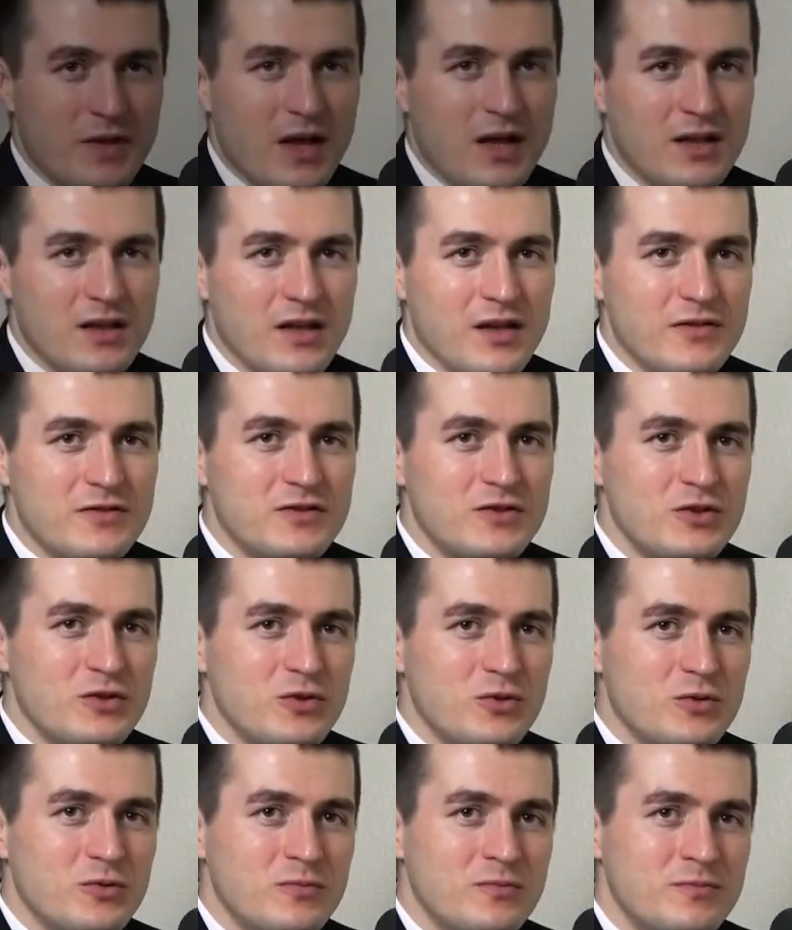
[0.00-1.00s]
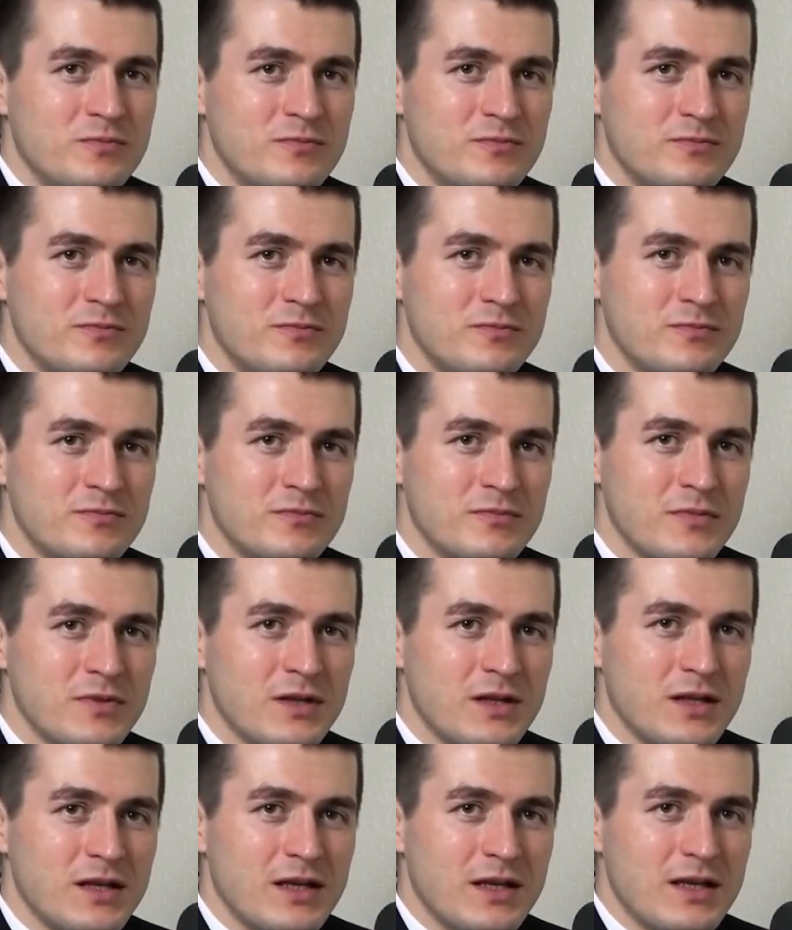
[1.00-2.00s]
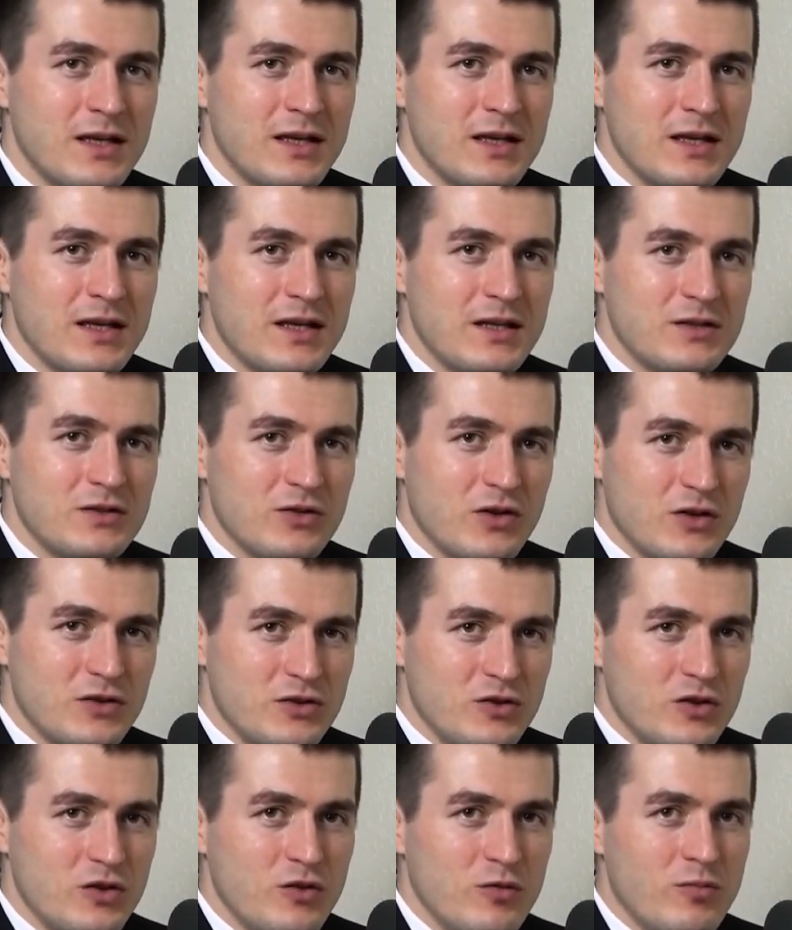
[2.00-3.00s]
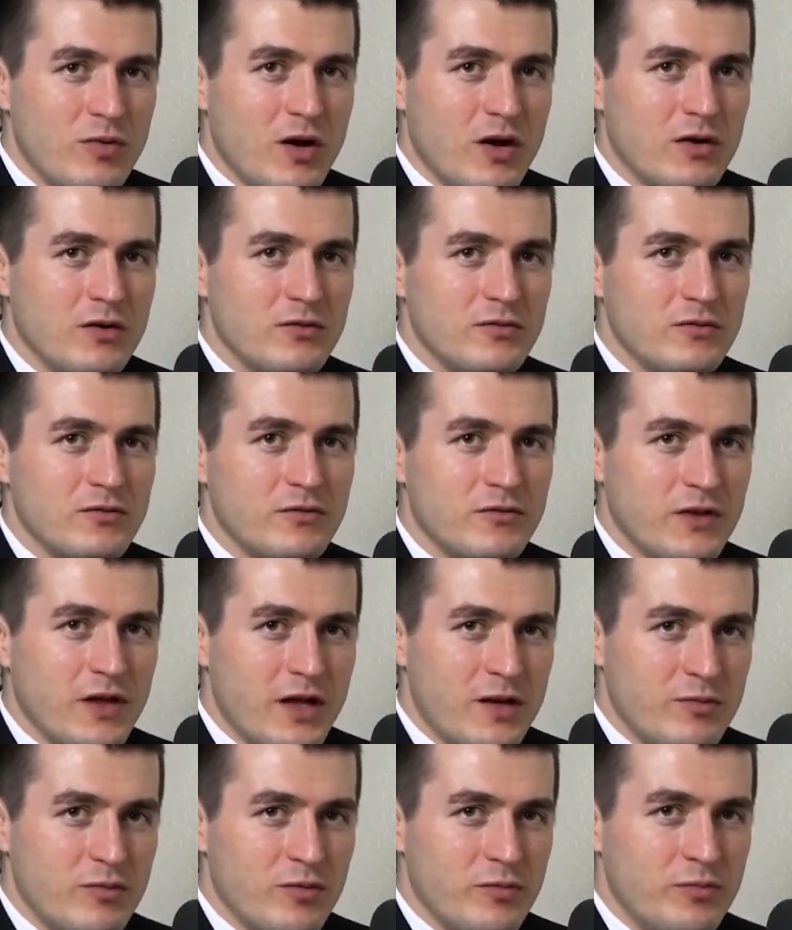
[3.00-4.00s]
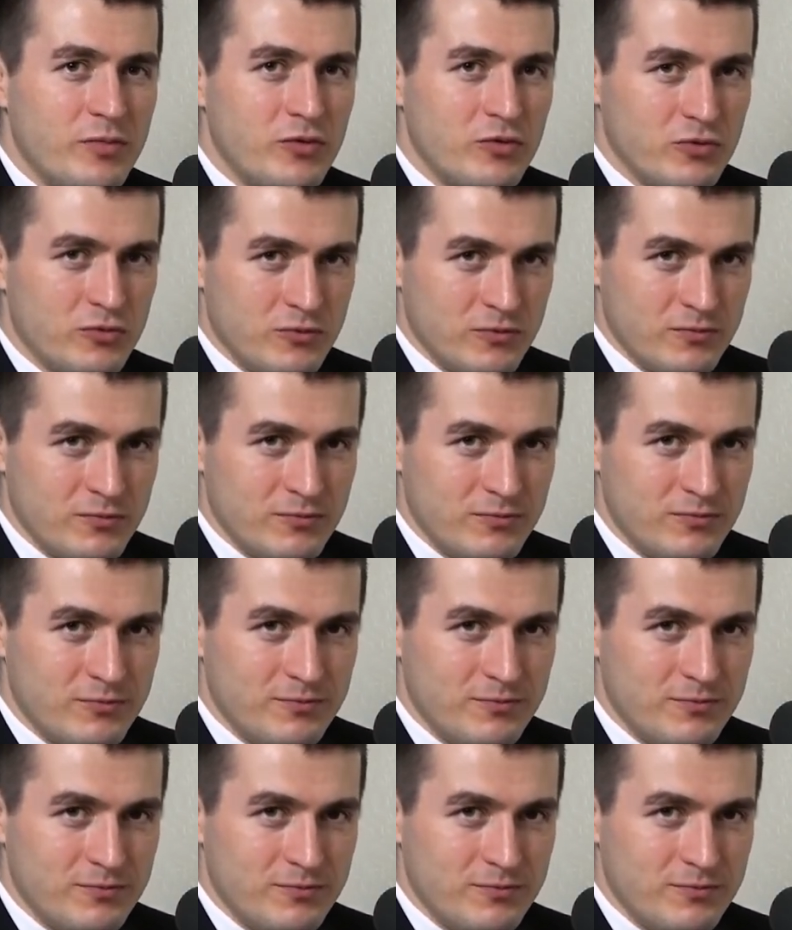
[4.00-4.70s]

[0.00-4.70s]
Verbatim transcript: I'd love to talk to you about Vladimir Putin.